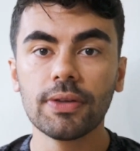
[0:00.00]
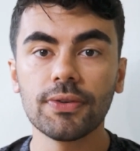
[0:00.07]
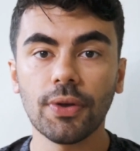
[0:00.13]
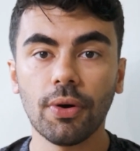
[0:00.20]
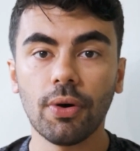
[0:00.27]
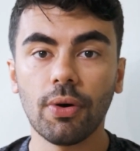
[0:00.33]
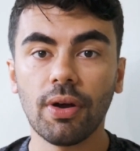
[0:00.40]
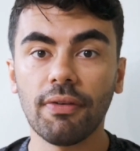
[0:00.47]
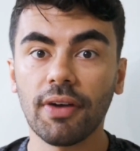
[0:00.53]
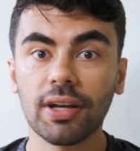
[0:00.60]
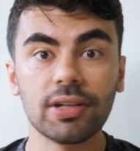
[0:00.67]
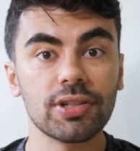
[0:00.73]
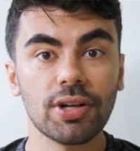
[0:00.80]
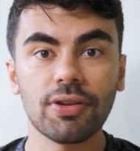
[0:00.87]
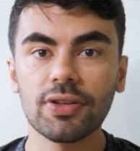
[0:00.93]
So if I
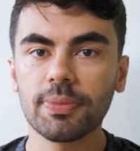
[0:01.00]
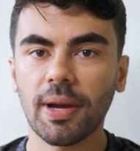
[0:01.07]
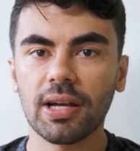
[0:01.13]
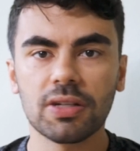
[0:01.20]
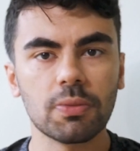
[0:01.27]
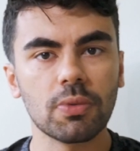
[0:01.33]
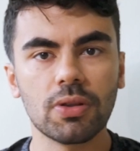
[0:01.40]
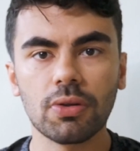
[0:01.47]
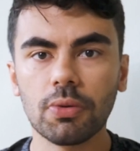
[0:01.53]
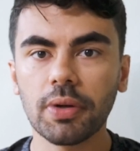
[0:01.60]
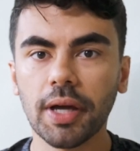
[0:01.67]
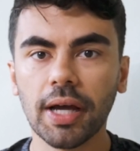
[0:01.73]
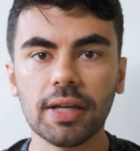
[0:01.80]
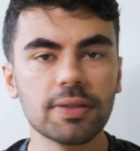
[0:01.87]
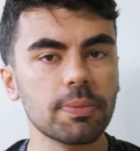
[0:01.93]
could share this passion with you
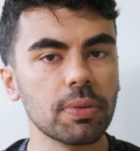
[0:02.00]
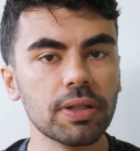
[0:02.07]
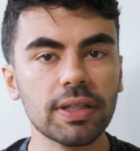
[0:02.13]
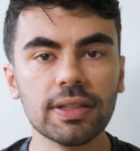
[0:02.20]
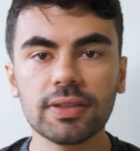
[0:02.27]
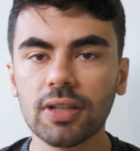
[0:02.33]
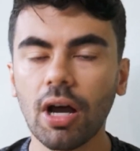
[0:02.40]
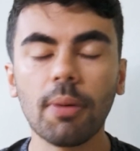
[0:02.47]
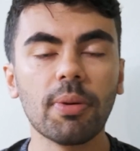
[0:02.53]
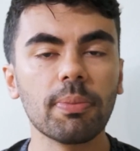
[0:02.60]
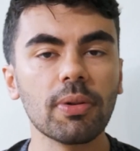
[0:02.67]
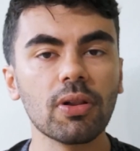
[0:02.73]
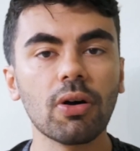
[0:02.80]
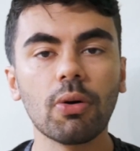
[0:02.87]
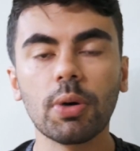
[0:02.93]
guys, please comment
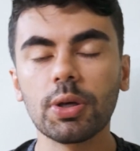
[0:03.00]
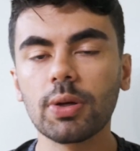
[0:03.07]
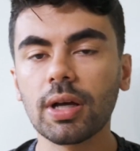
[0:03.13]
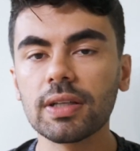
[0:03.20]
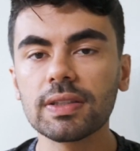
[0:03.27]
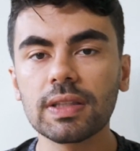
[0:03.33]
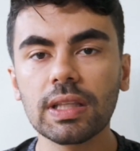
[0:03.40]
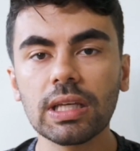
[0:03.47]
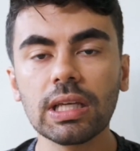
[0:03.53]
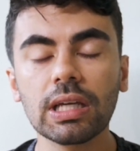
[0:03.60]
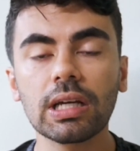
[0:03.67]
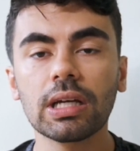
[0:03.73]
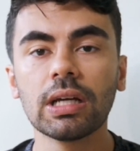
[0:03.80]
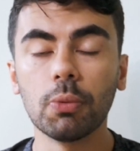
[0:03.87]
below what you guys think.